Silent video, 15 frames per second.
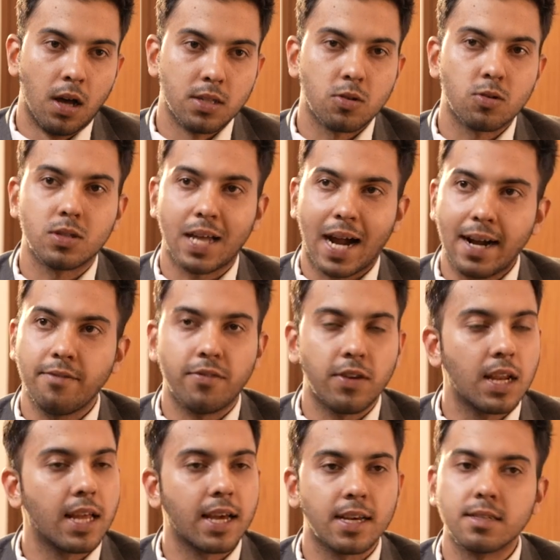So that
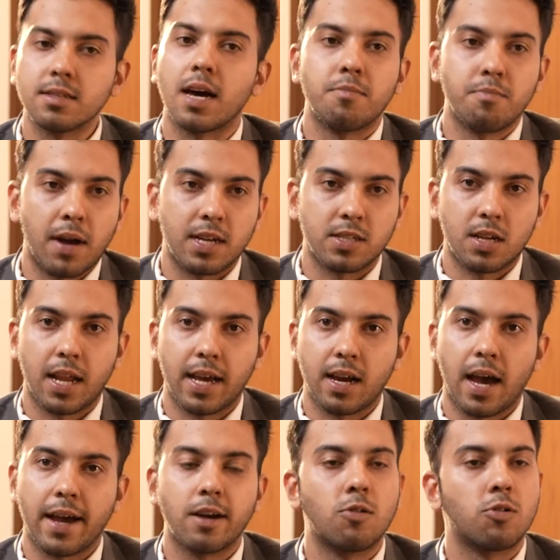feeling is unmatched. Like,
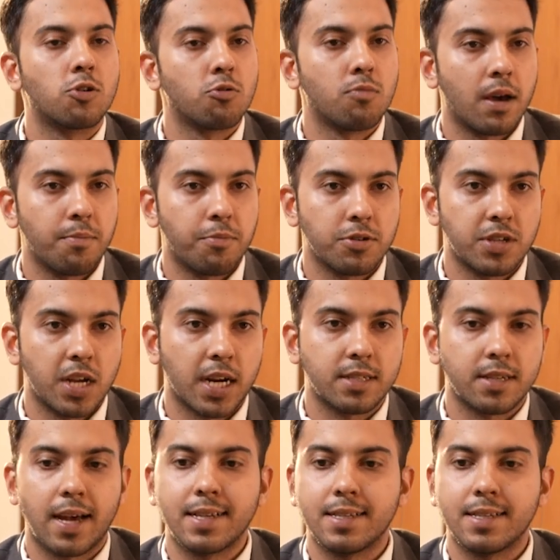I go to my projects, I